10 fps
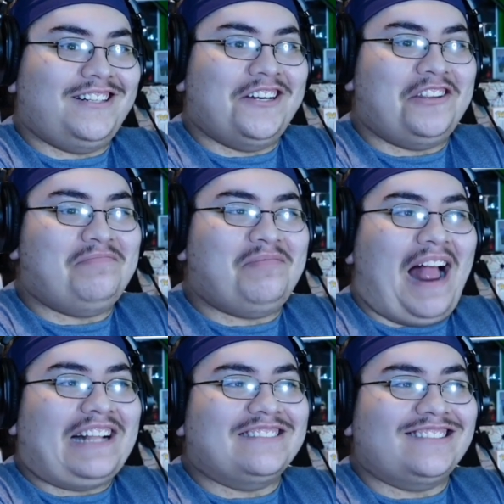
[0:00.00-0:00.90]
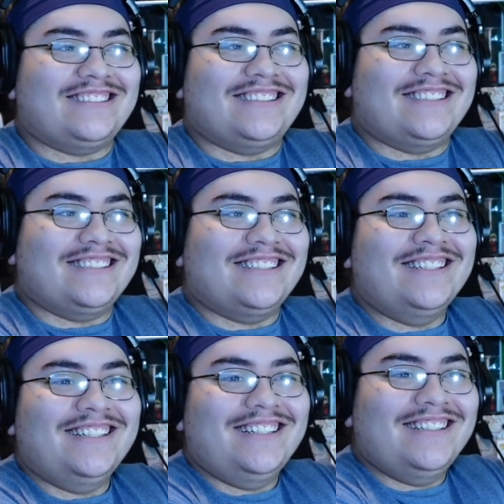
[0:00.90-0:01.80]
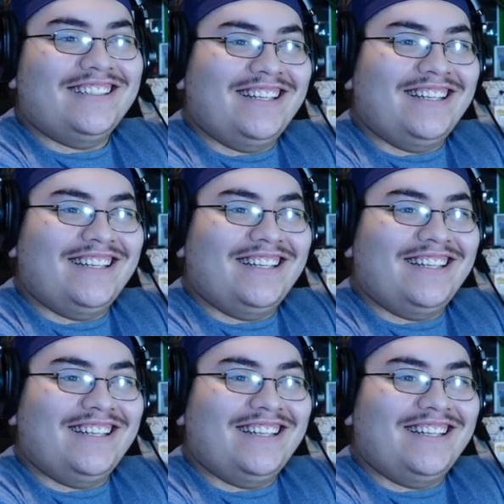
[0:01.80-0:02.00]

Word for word: Uh, he's practicing the. Good